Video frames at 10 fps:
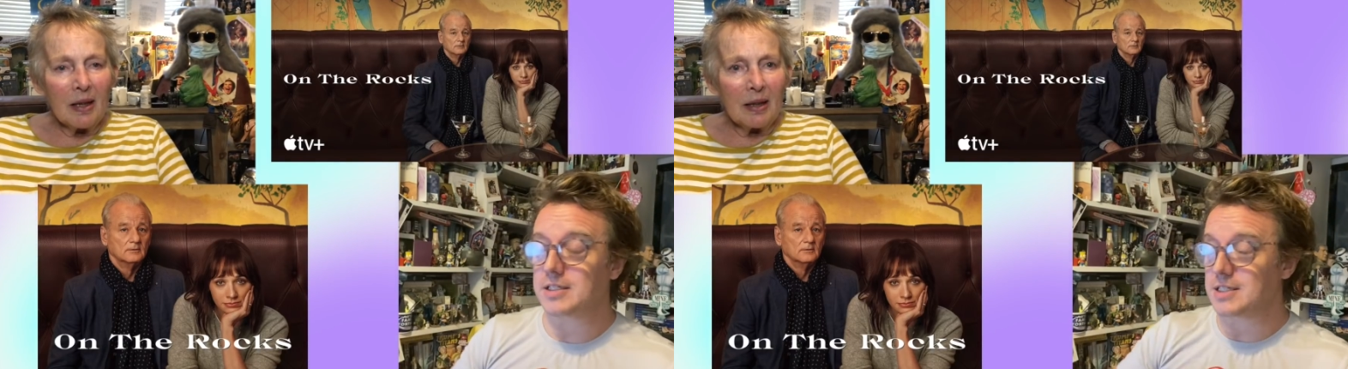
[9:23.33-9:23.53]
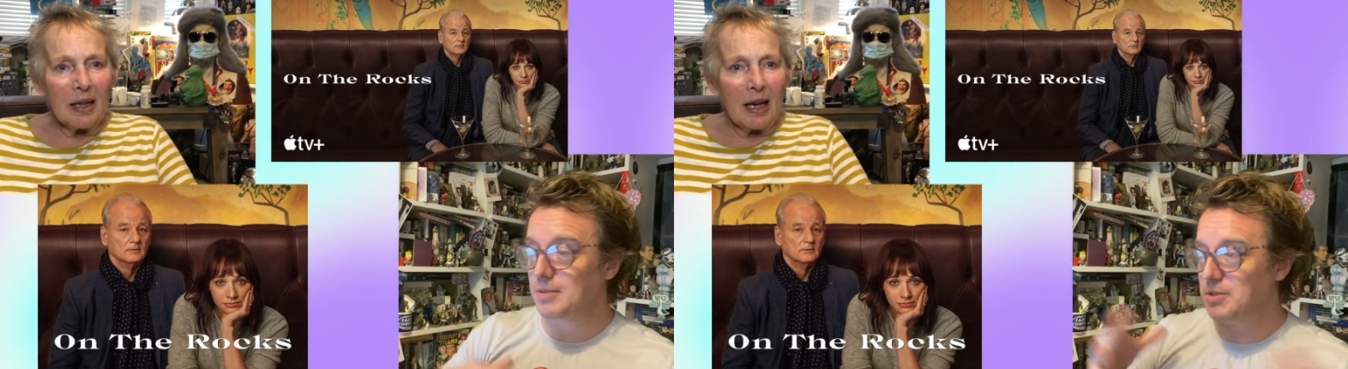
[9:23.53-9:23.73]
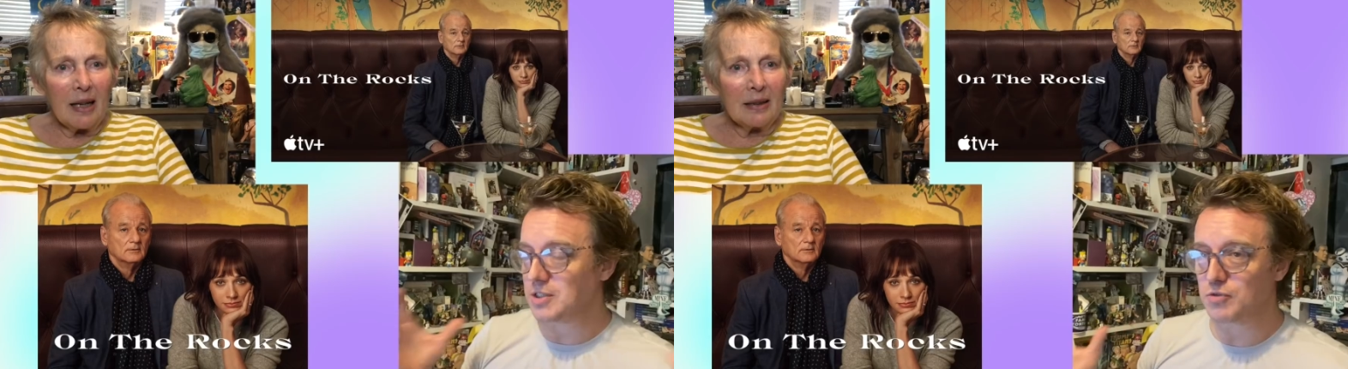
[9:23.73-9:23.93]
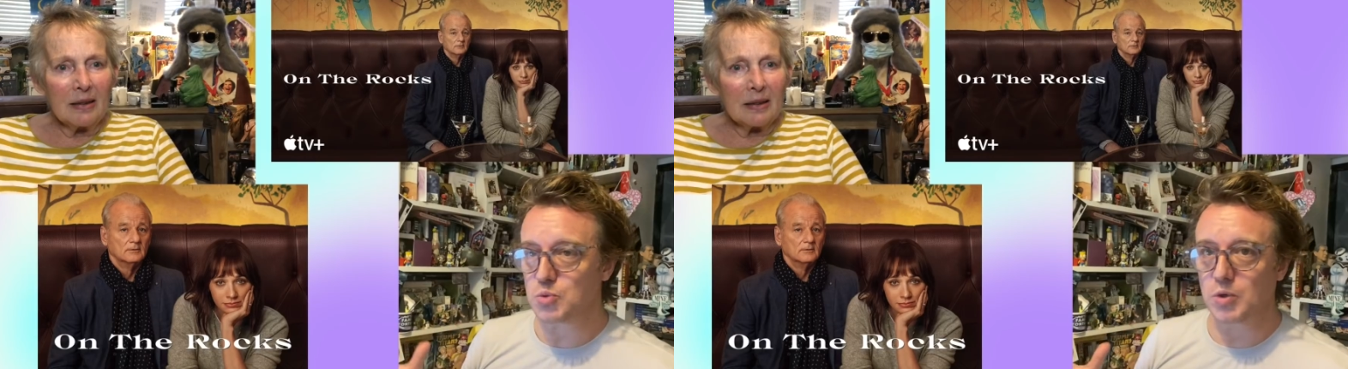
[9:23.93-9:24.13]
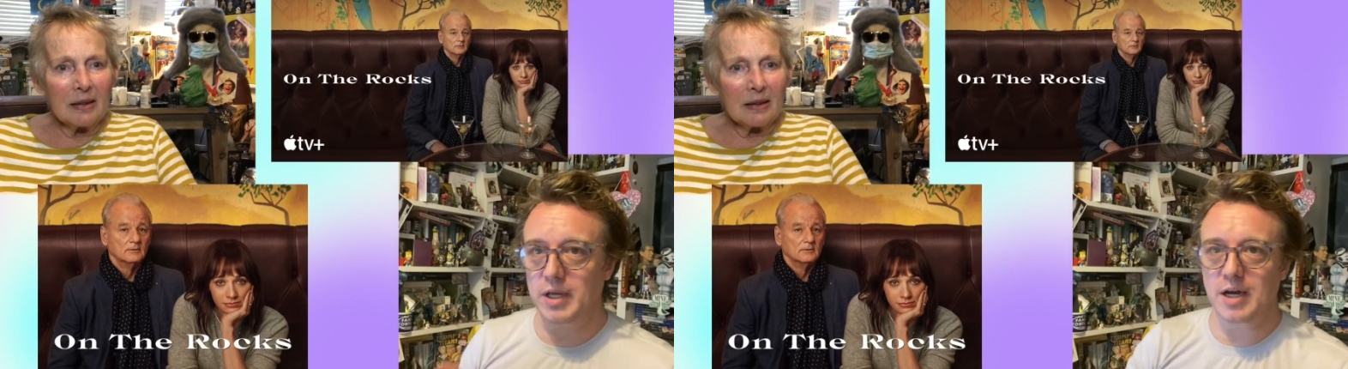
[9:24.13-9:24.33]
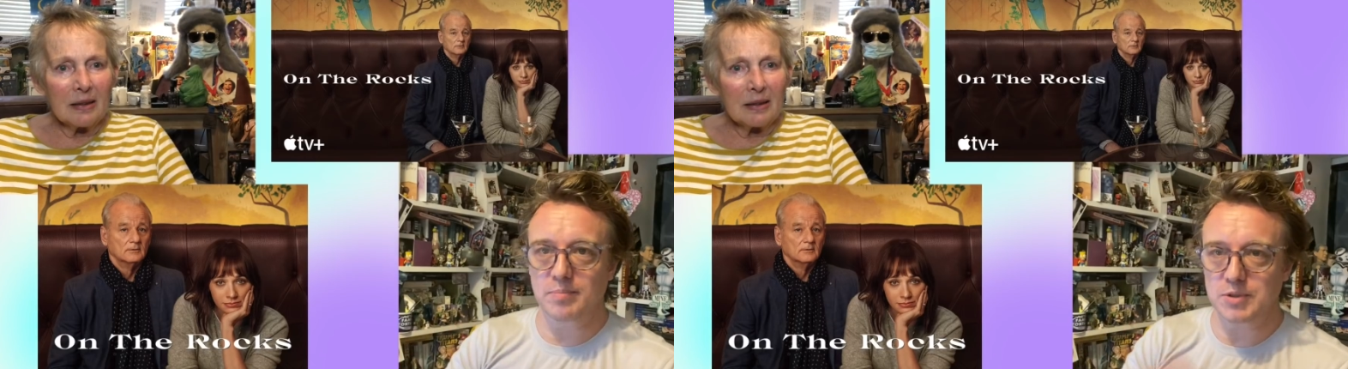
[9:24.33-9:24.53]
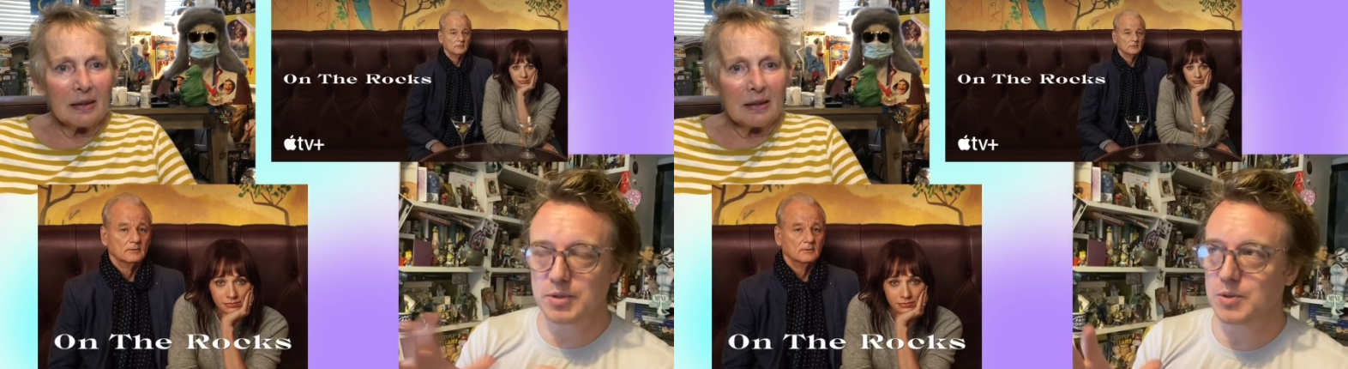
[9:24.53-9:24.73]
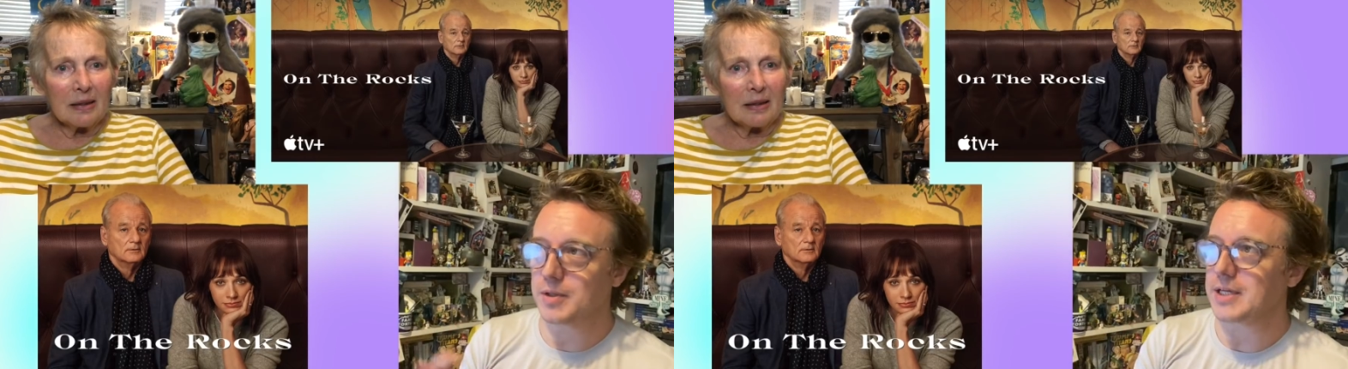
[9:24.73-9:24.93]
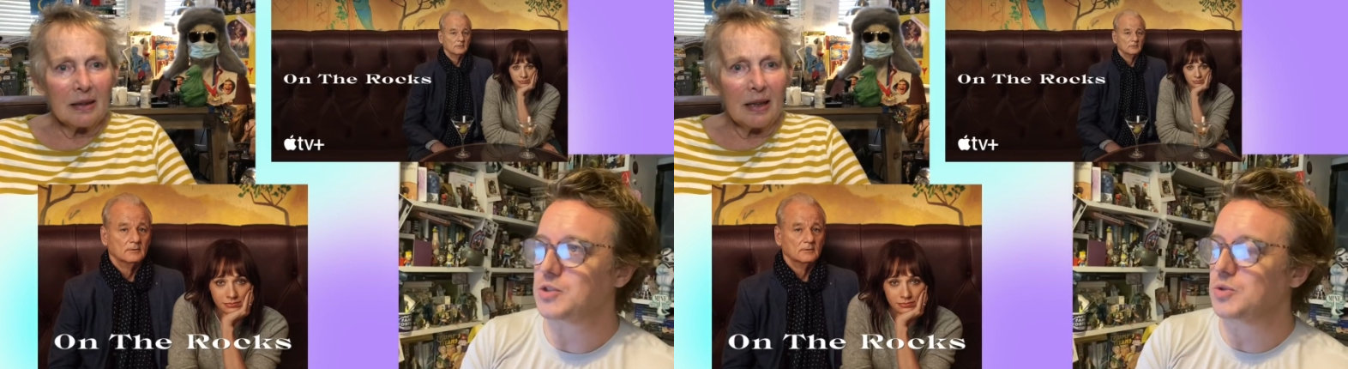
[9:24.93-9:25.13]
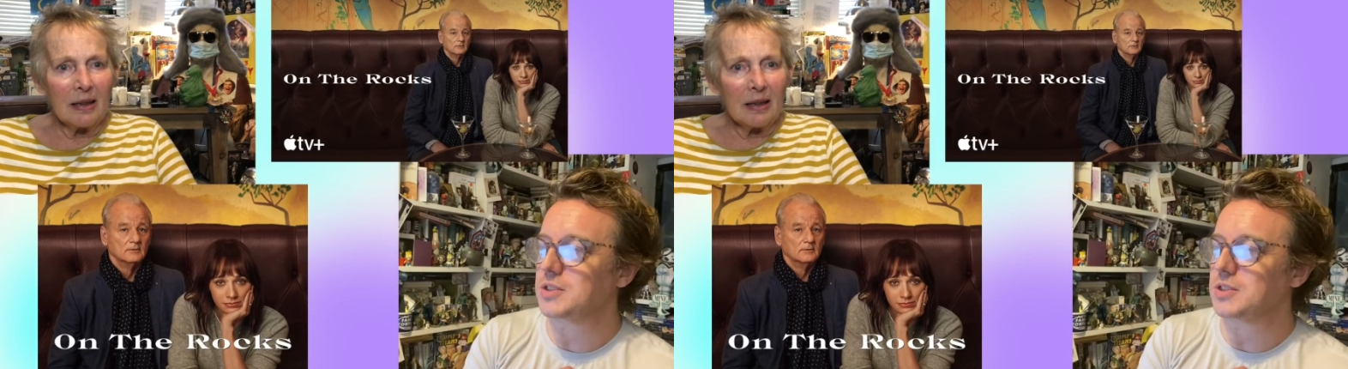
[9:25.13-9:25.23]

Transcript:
Speaker 1: I could see yeah. myself swanning up and doing all of that yeah.